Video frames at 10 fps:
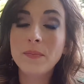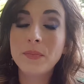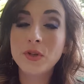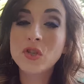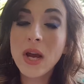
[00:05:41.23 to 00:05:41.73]

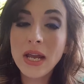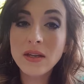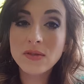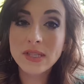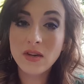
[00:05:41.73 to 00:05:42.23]
portray
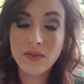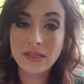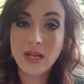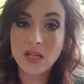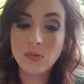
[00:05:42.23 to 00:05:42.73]
yourself
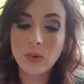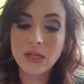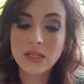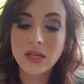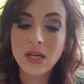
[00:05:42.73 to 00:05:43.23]
as
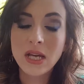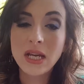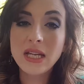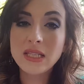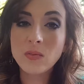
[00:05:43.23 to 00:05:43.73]
desperate,
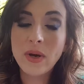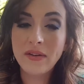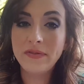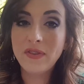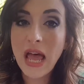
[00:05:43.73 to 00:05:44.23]
it's a
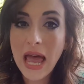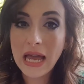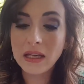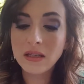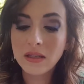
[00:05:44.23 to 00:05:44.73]
red
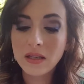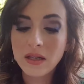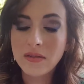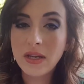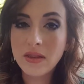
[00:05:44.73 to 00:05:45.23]
flag
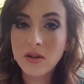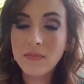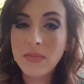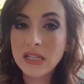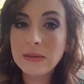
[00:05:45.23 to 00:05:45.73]
that there
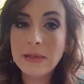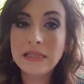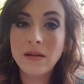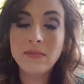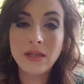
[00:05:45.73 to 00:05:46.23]
must be
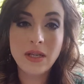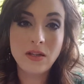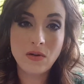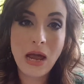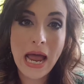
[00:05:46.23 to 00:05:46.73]
something
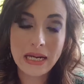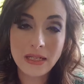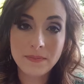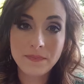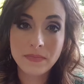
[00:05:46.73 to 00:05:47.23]
that you're
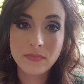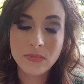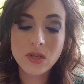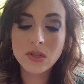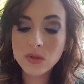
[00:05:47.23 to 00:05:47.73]
hiding.
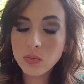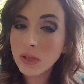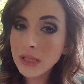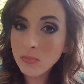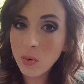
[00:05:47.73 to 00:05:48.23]
So it's
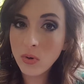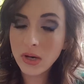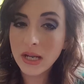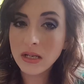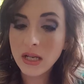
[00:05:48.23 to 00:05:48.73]
really
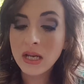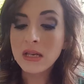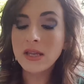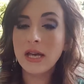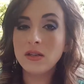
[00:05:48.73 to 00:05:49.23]
important
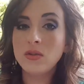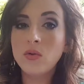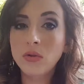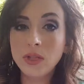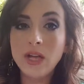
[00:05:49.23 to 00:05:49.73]
that
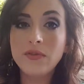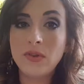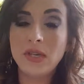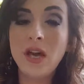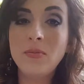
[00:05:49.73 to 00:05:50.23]
your love
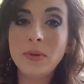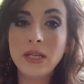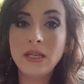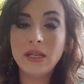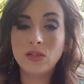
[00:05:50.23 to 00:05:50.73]
for the
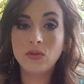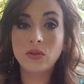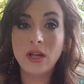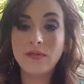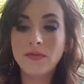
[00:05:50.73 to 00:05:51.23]
company and your
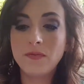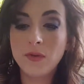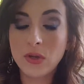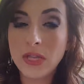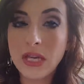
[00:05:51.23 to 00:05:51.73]
love
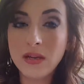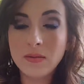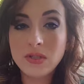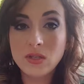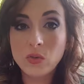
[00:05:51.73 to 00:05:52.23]
for
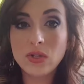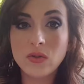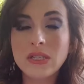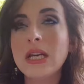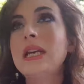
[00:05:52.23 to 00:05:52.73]
them to join
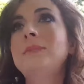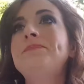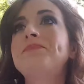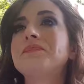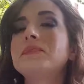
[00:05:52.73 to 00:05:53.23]
your team